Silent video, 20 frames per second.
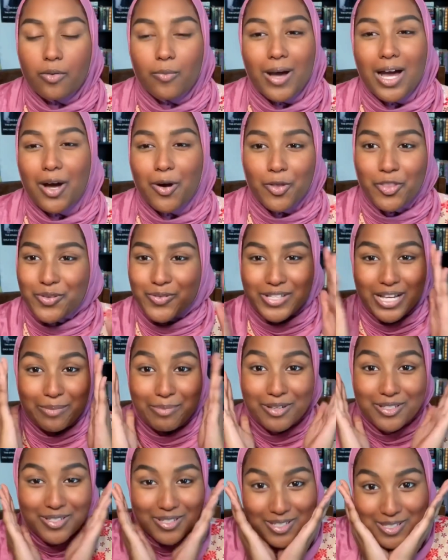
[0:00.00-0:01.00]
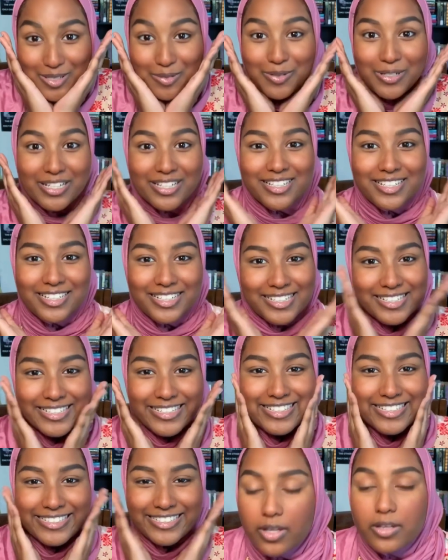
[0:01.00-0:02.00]
Wow, those eyebrows look so good.
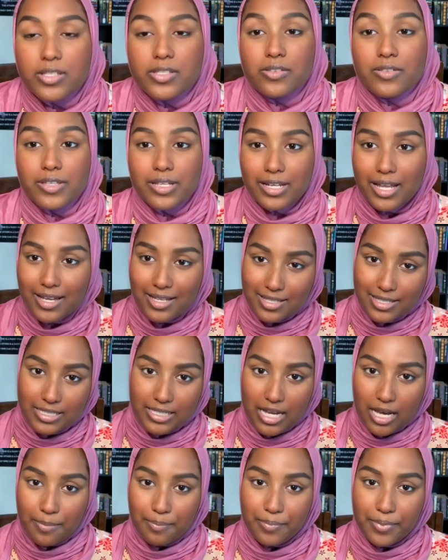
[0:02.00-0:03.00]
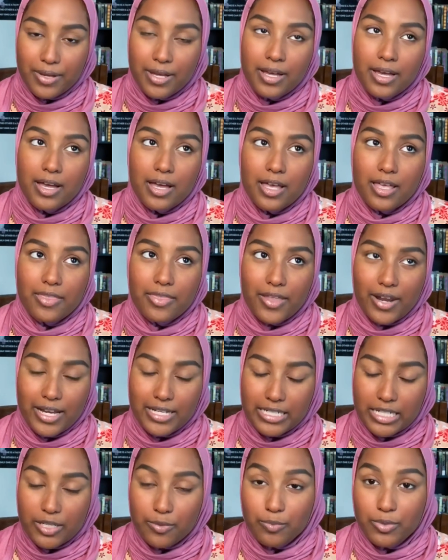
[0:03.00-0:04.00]
So the next step that I
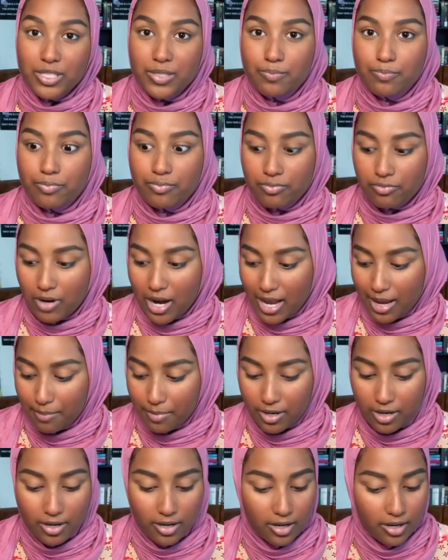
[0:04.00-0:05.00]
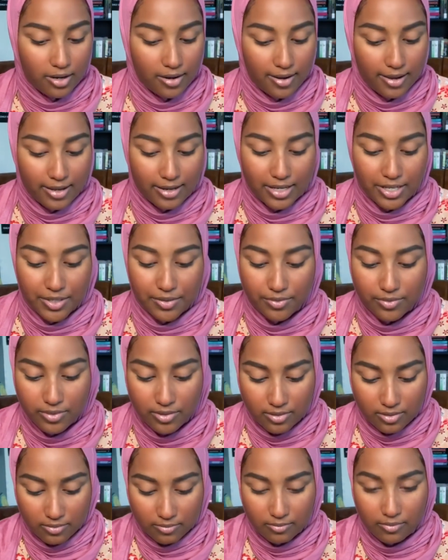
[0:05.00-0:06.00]
did was primer, and I
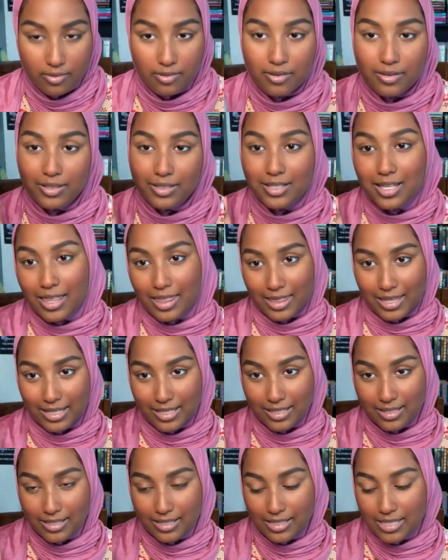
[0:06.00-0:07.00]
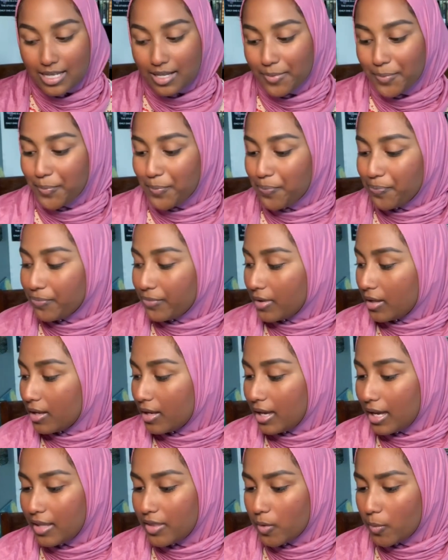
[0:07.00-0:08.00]
used this,
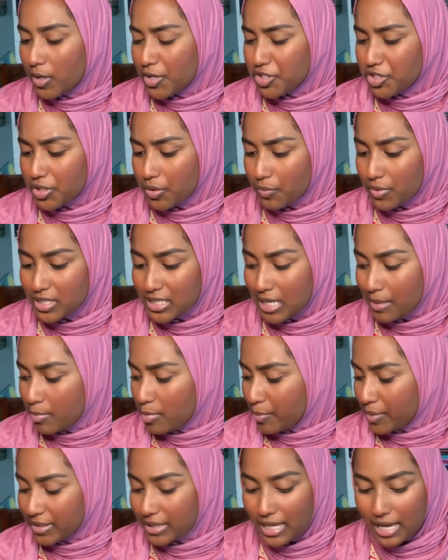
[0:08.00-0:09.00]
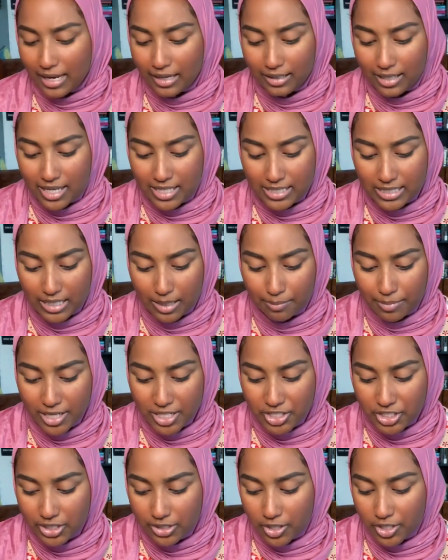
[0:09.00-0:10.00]
and the question was name a book that had a lasting
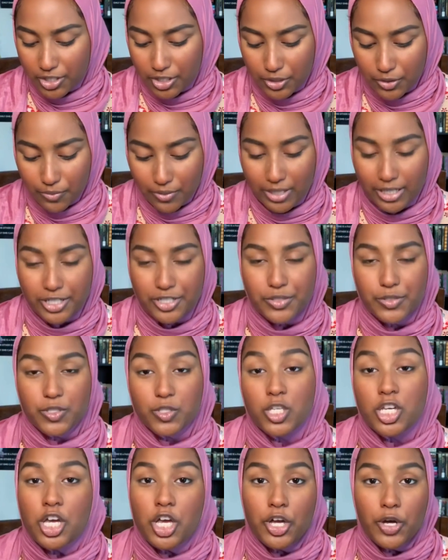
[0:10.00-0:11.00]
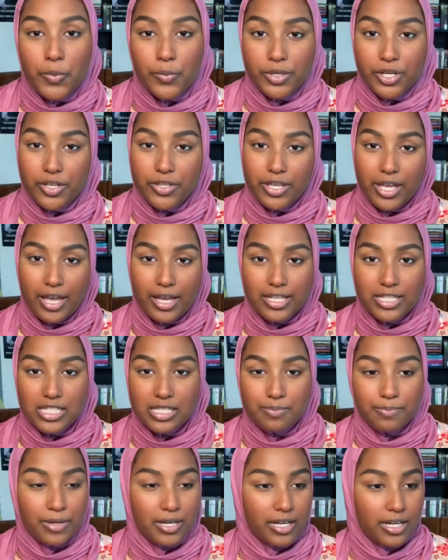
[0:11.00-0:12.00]
impression on you, and I chose We Are the
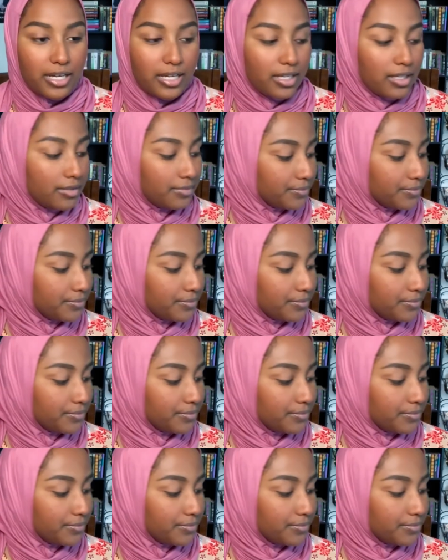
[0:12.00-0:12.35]
Ants by